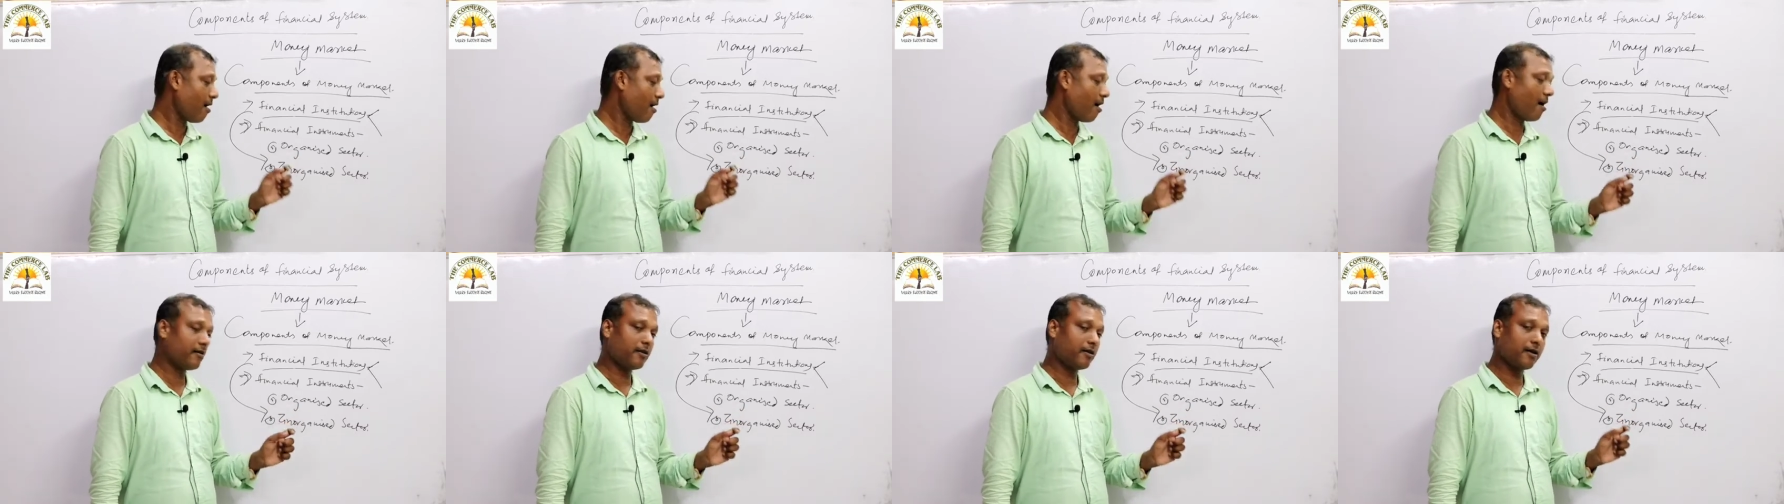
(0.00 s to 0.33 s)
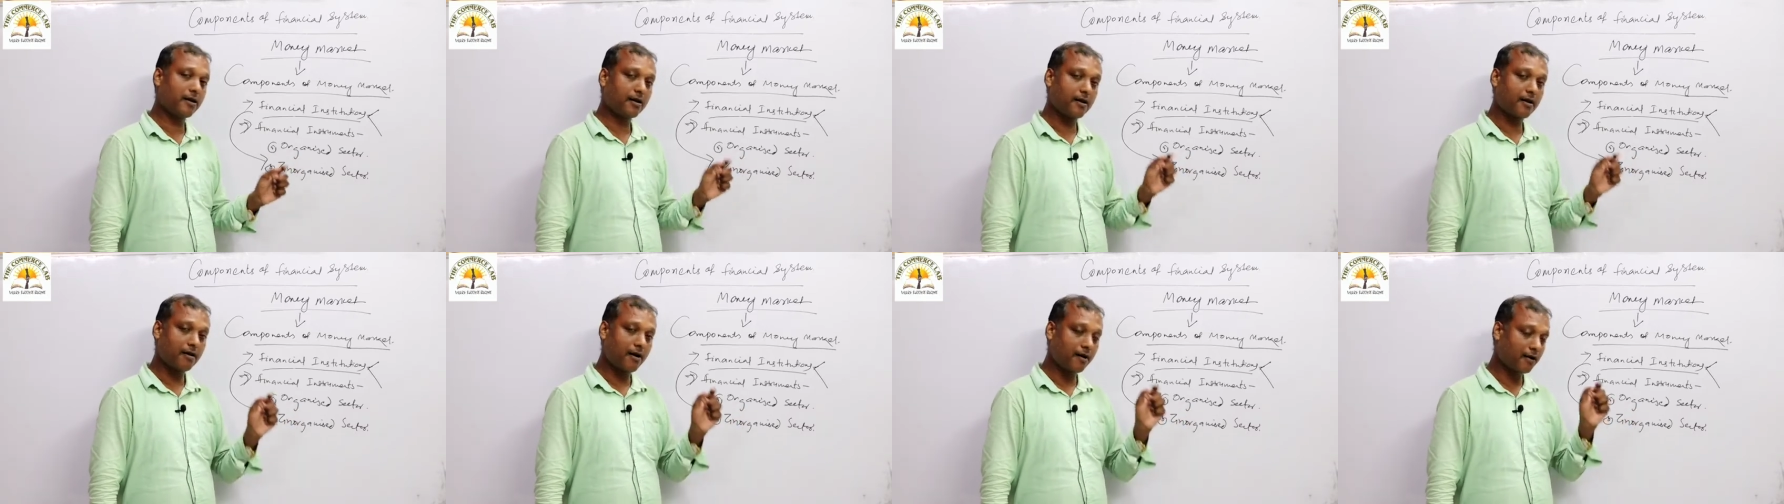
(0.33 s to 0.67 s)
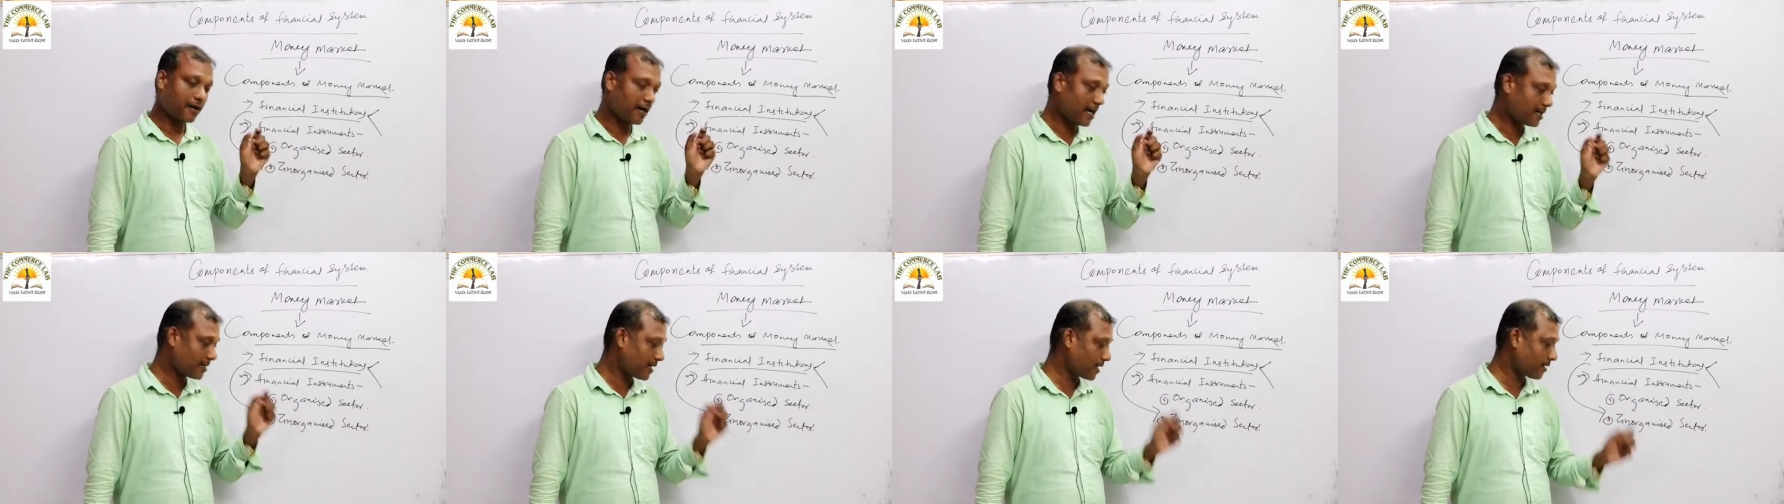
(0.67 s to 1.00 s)

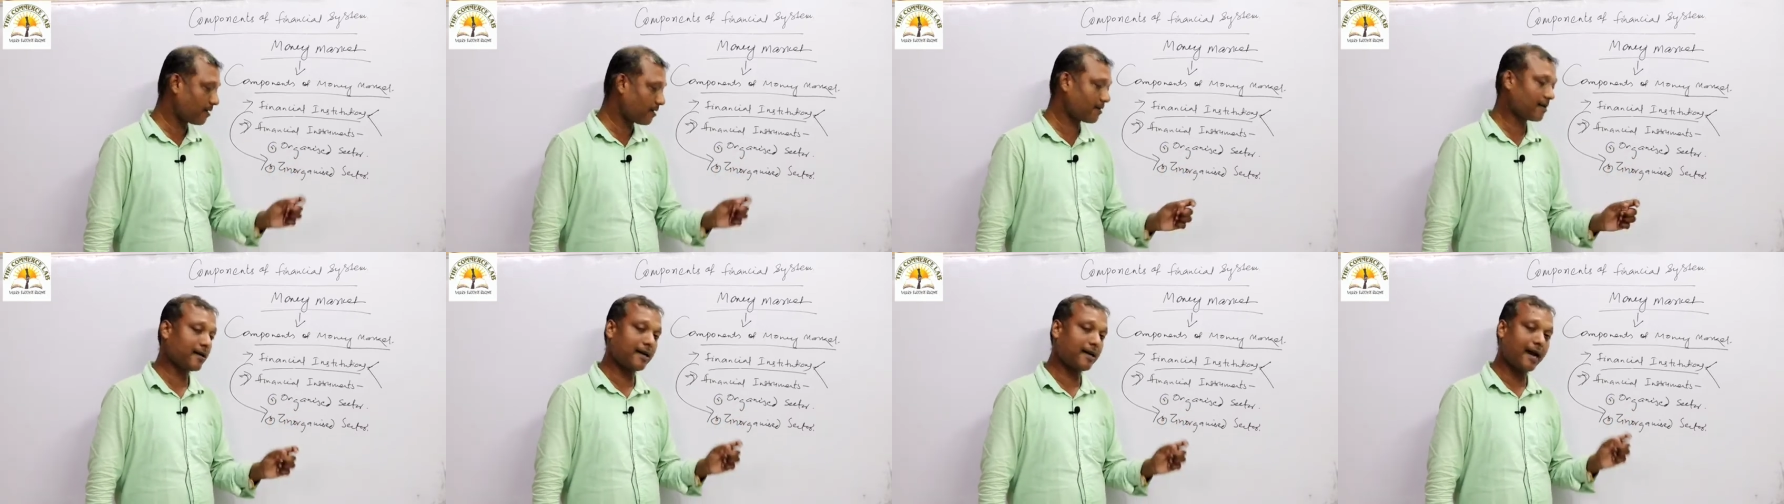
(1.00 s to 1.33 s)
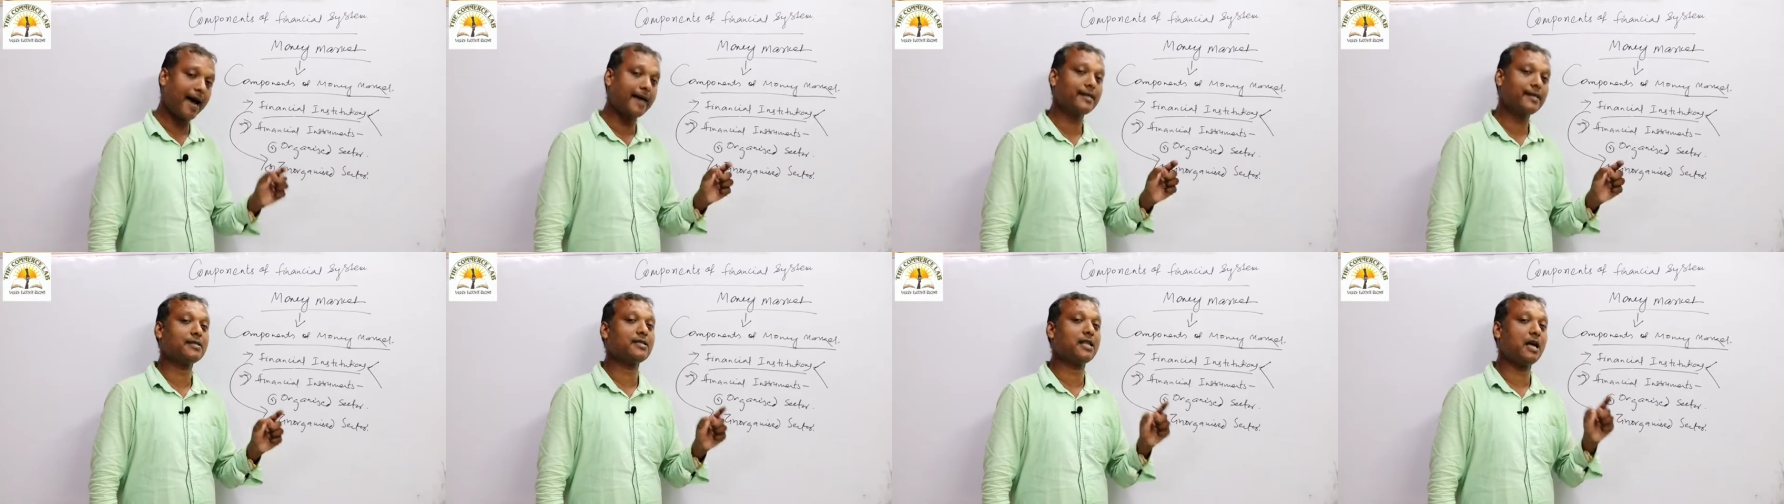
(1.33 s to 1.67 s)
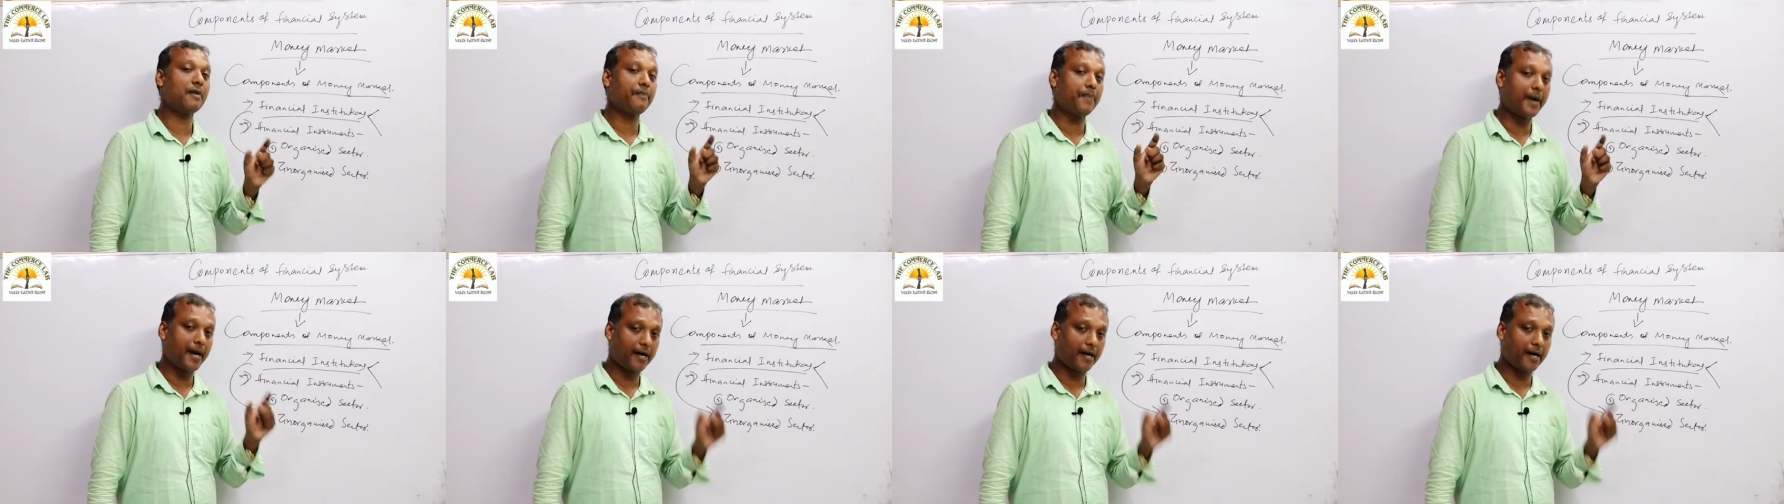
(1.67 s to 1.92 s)
unorganized sector lies in the